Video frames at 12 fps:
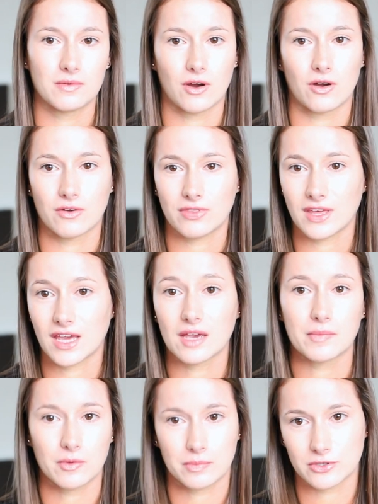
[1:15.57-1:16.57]
are thinking
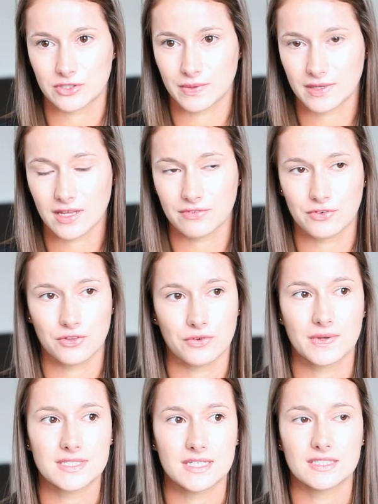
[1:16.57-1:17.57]
about pursuing that for their
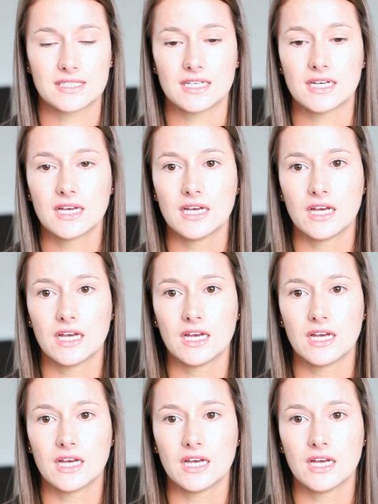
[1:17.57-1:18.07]
residency.